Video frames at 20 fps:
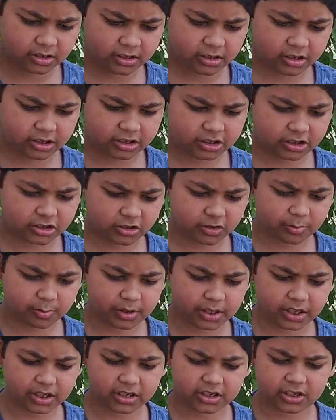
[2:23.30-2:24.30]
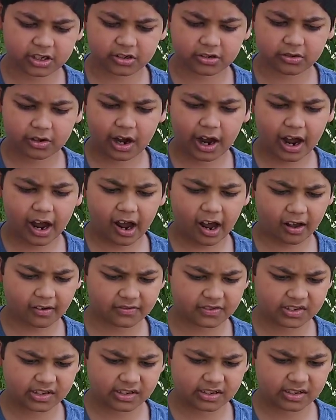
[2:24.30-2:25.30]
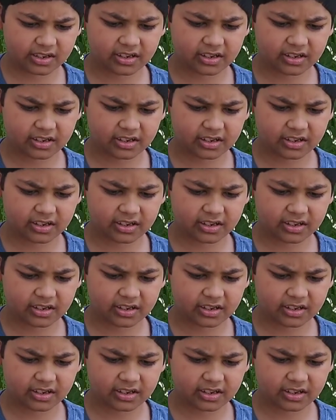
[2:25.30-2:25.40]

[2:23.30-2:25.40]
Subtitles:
They should be in 2 halves.